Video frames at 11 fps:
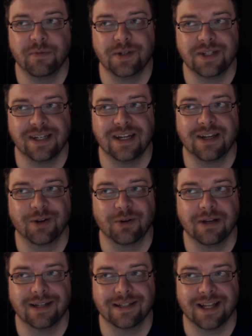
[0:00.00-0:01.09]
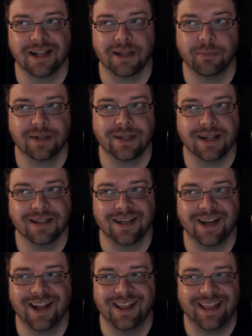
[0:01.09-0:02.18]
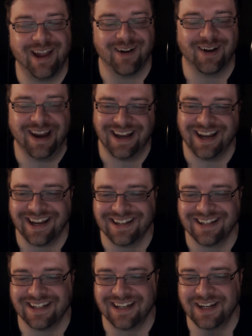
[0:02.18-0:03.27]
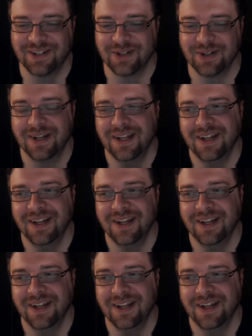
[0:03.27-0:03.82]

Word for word: but she didn't agree to exactly protect it, and they are heading into danger.